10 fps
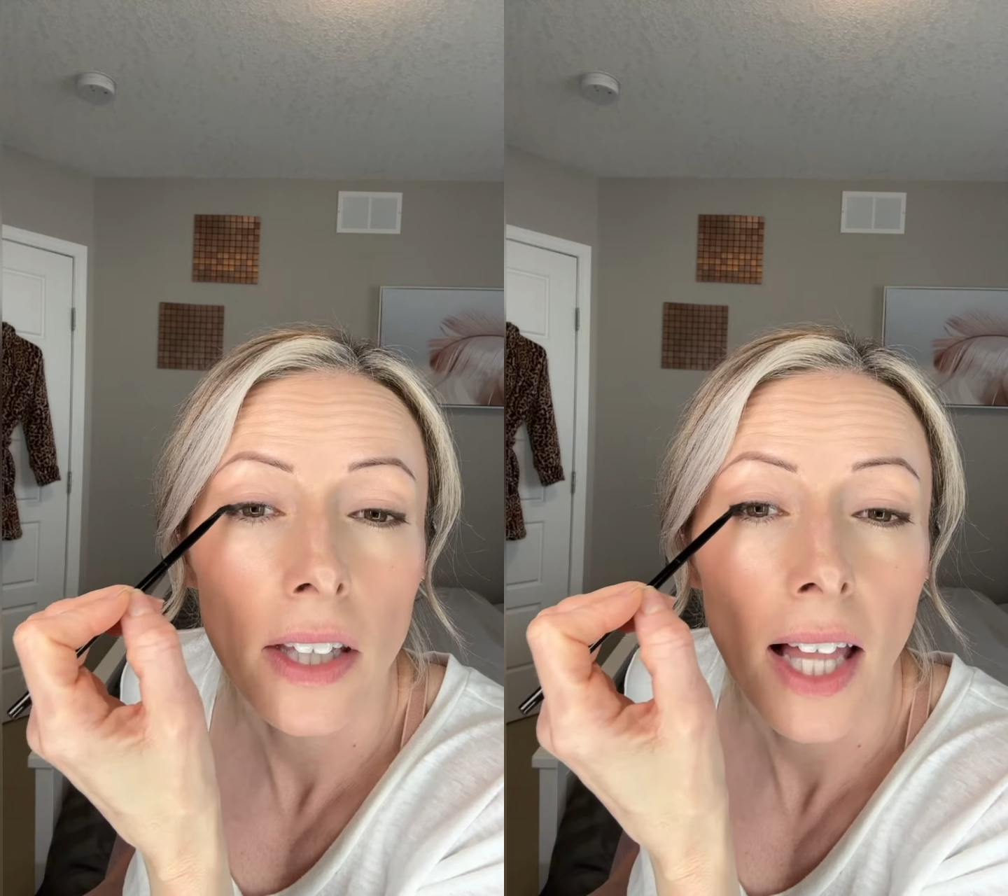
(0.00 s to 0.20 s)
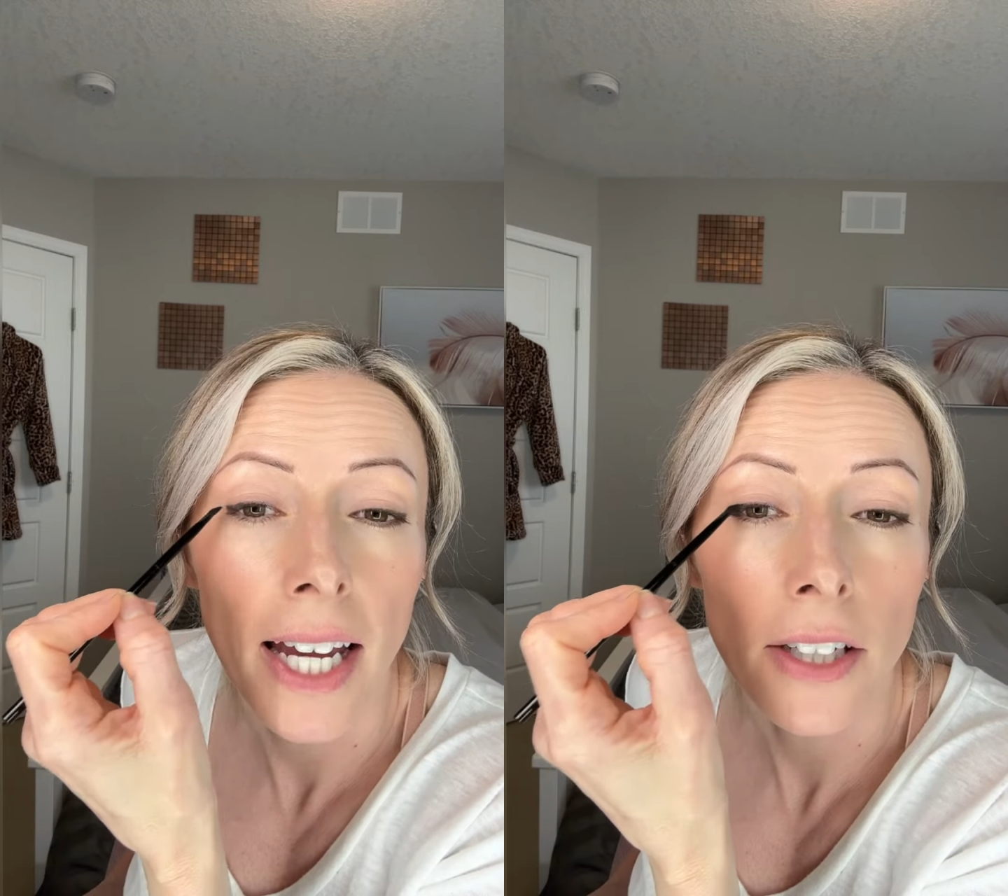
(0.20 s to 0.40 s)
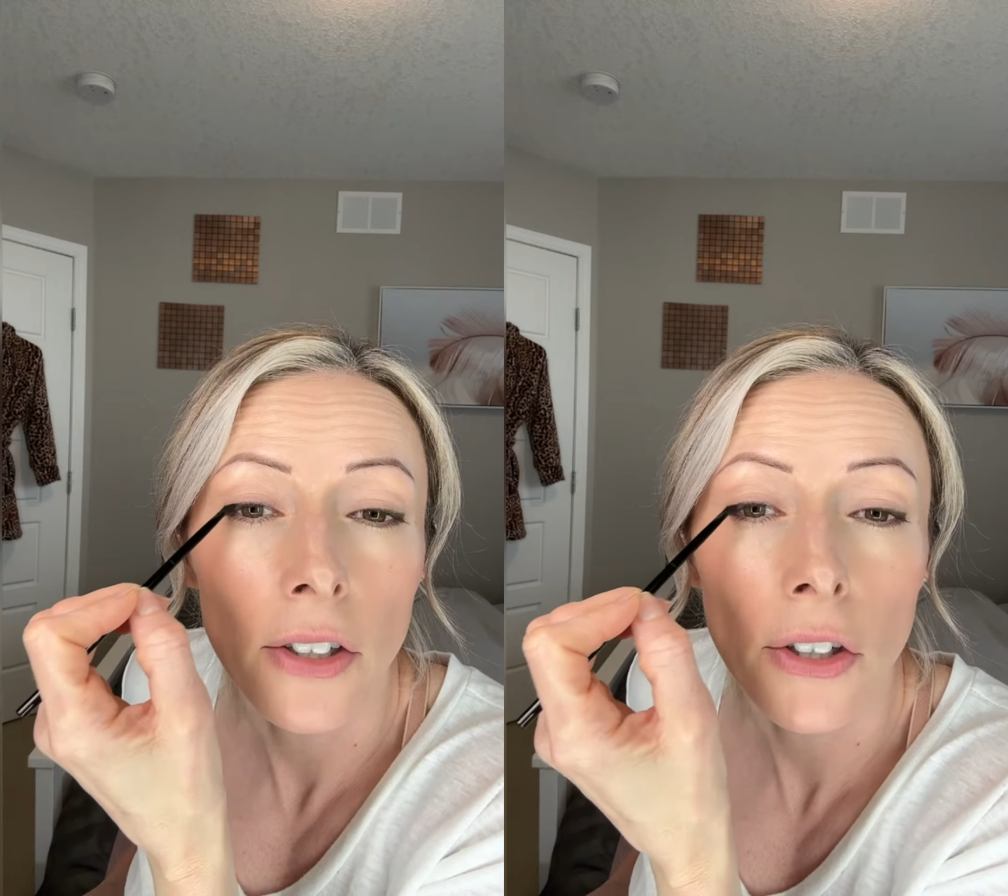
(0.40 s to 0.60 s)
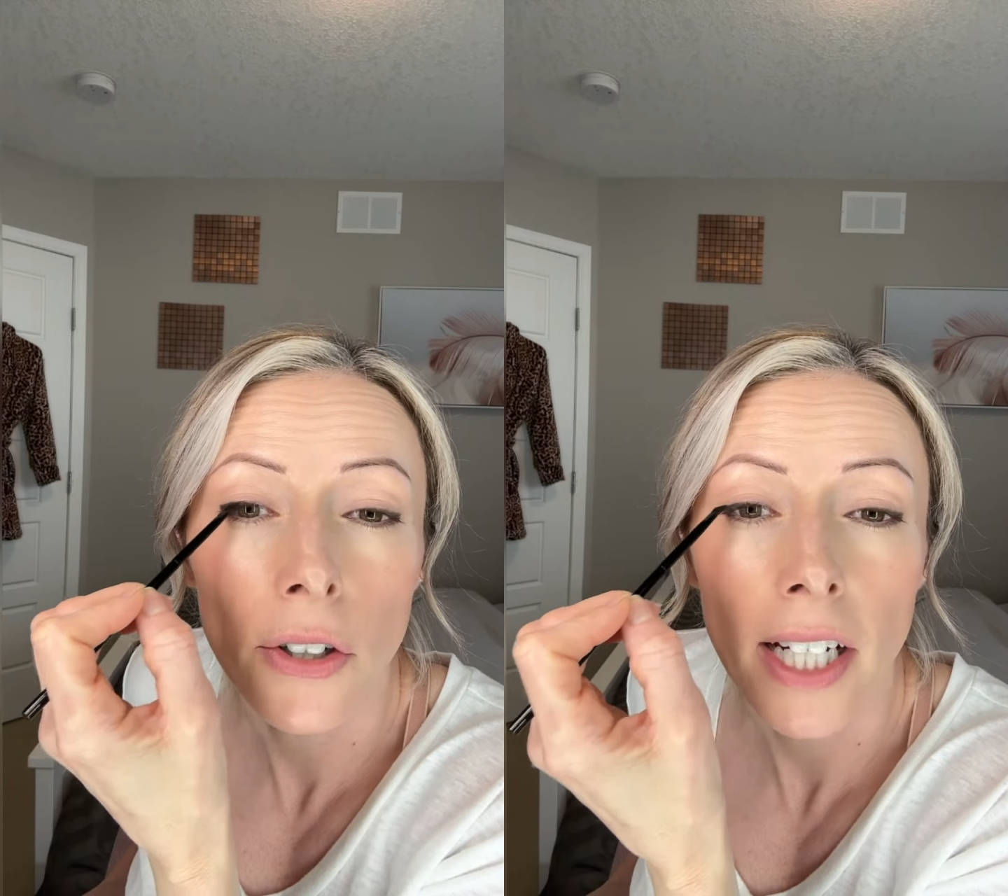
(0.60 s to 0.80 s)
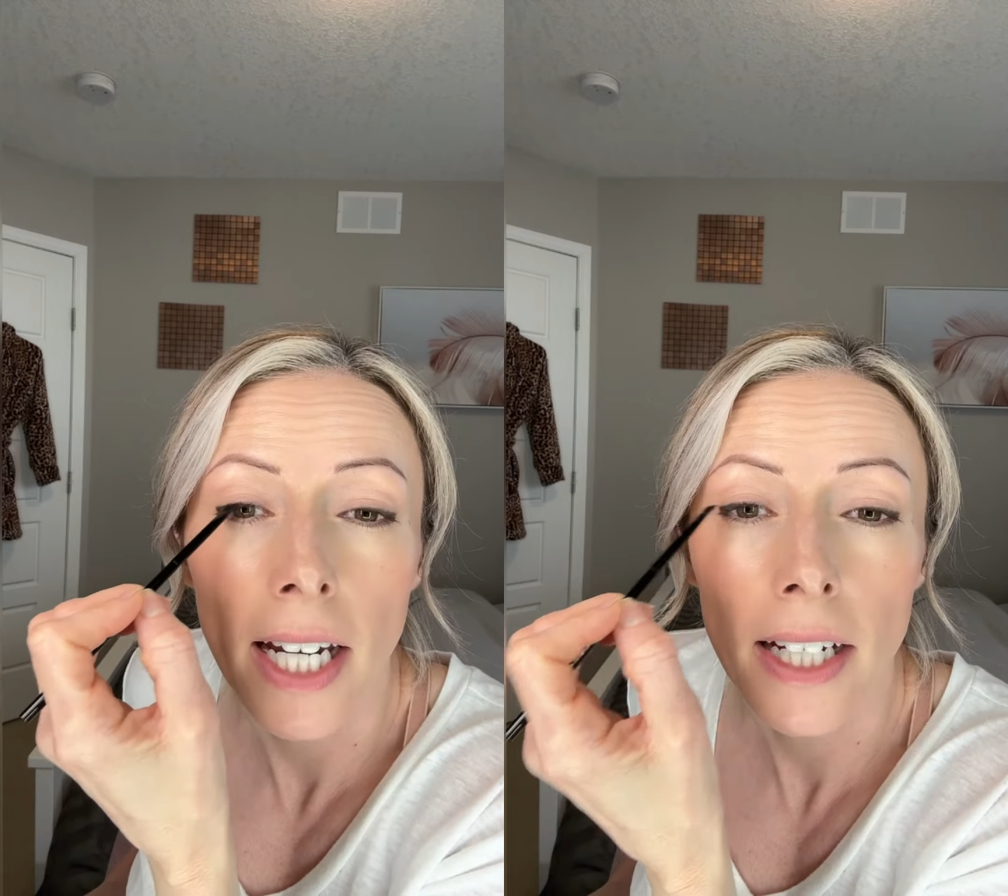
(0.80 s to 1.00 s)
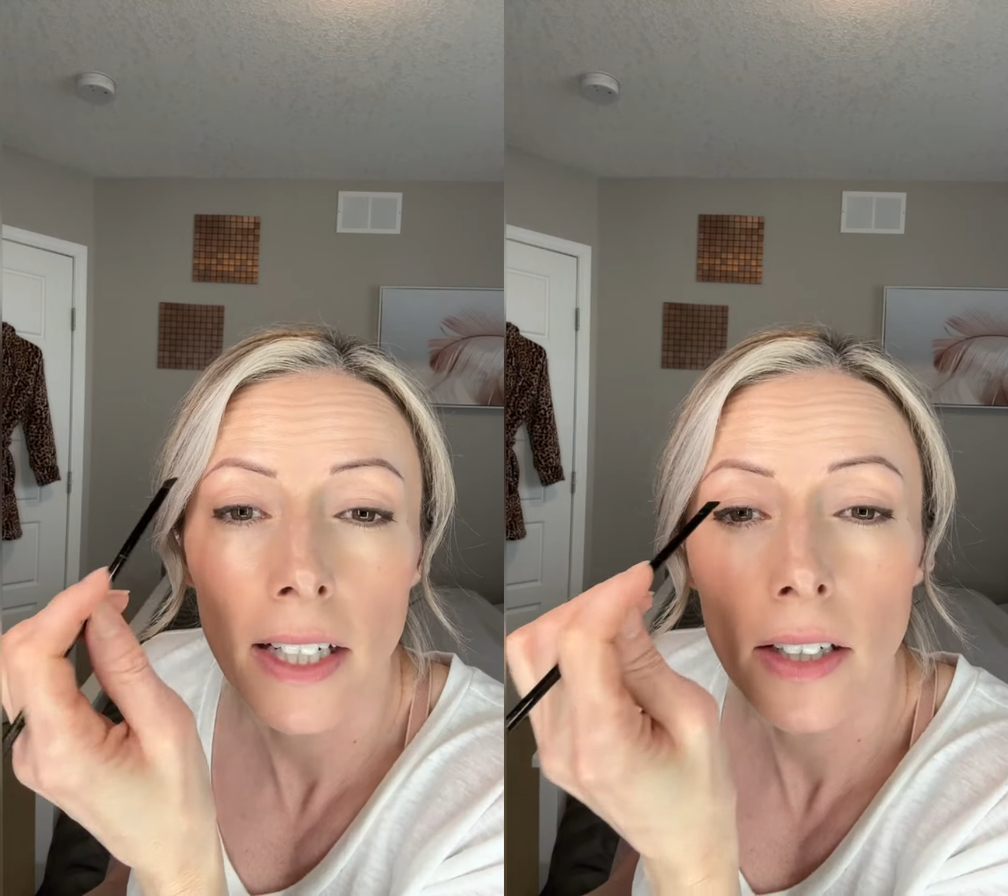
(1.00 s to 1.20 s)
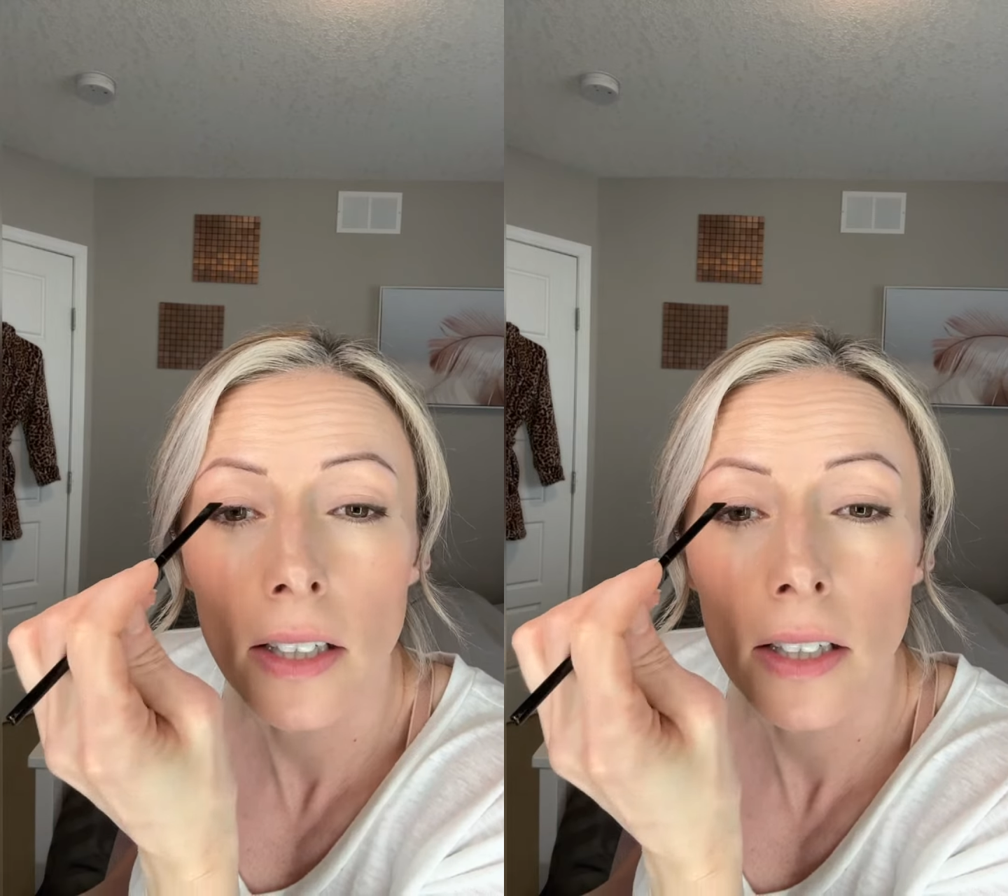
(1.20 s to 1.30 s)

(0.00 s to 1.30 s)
the line you created.